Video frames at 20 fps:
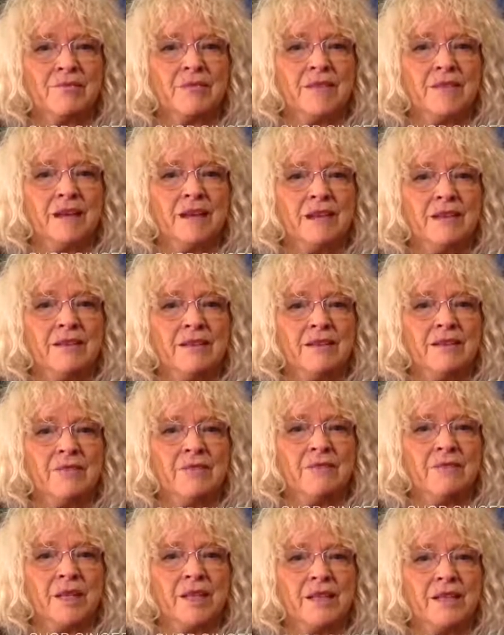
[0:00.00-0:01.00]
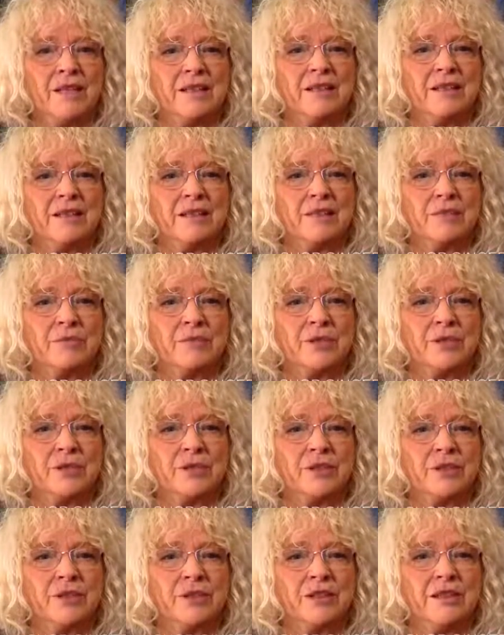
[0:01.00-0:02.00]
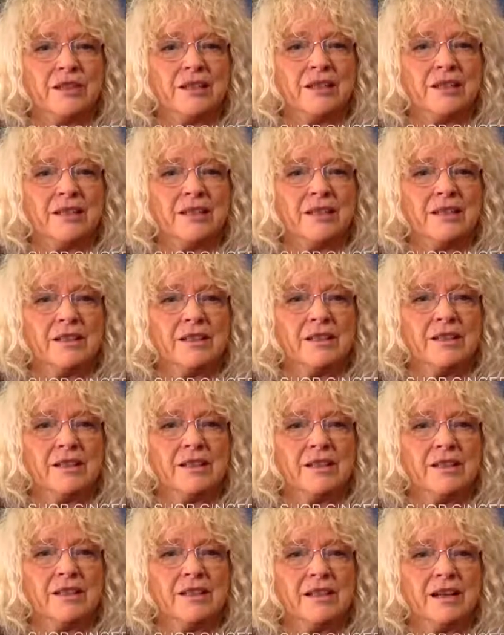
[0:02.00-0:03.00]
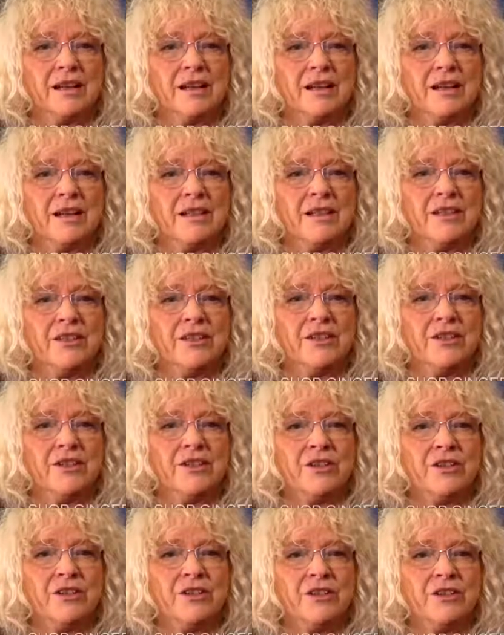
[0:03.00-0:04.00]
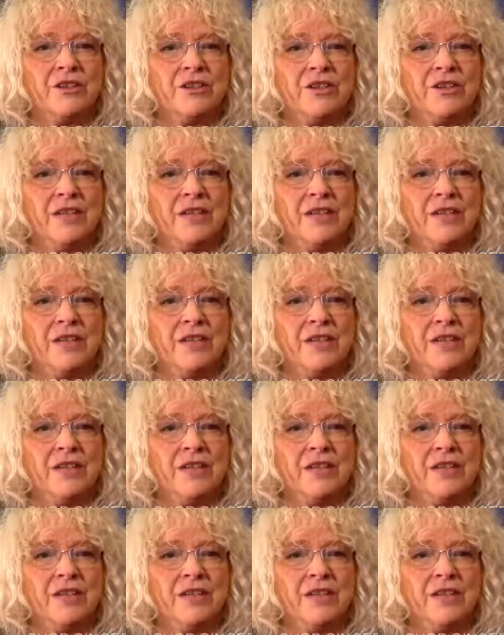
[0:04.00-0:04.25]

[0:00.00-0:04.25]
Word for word: I love making sculptures. Hi, Sean.